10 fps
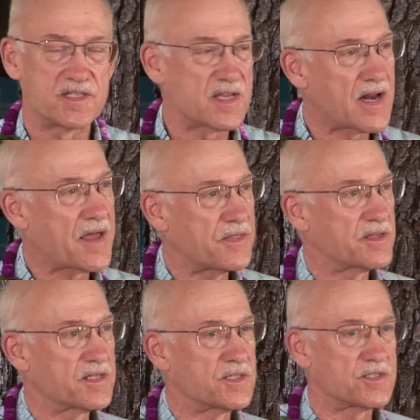And I think
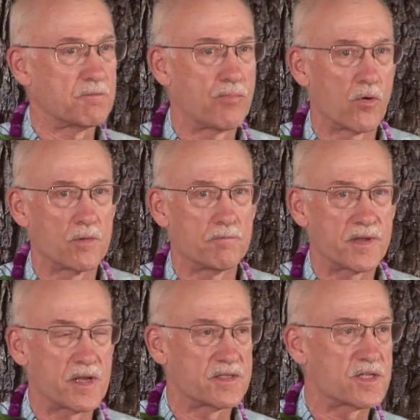this is important
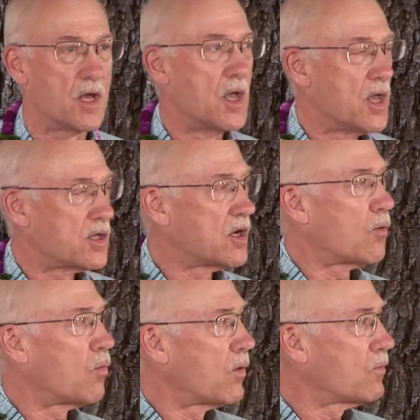because, you know,
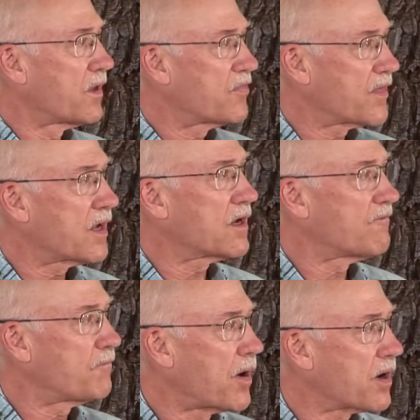when we think of
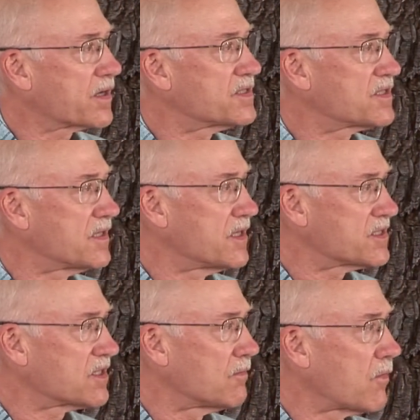
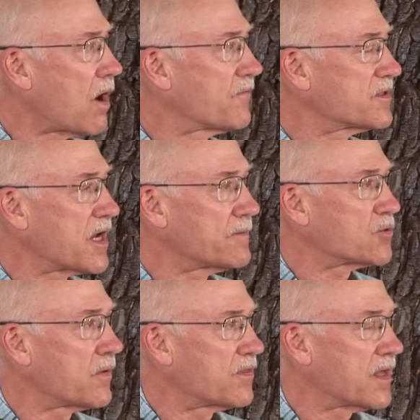Parkinsonism, oftentimes we
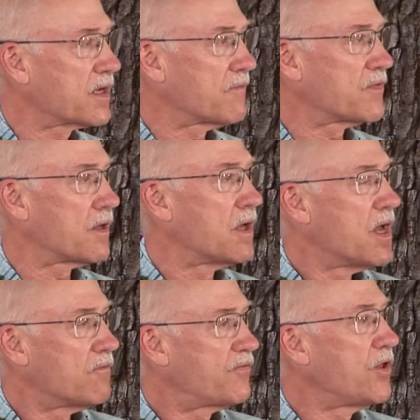think of the
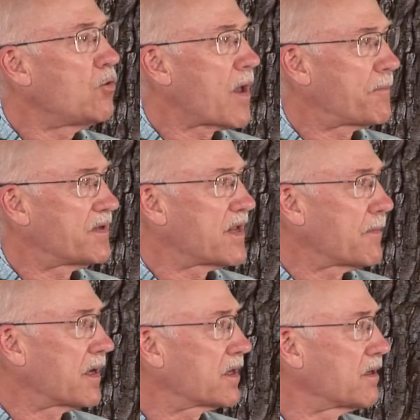flu
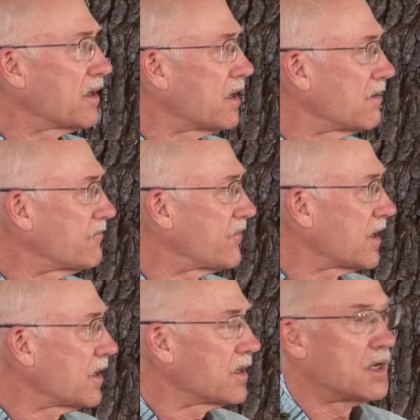epidemic of
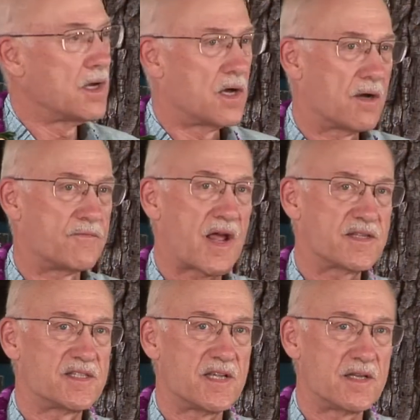
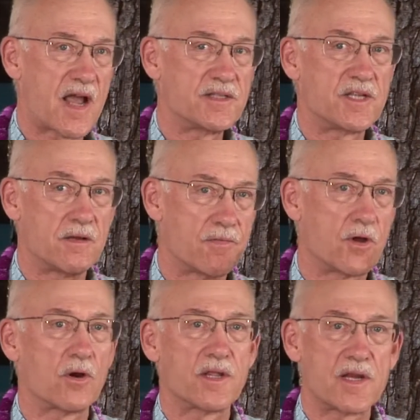1919, of the
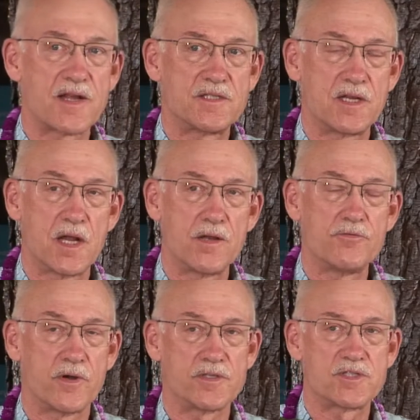early
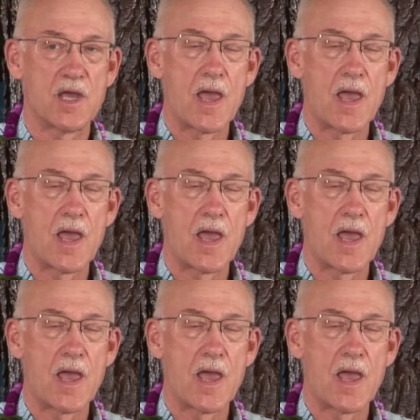1900s.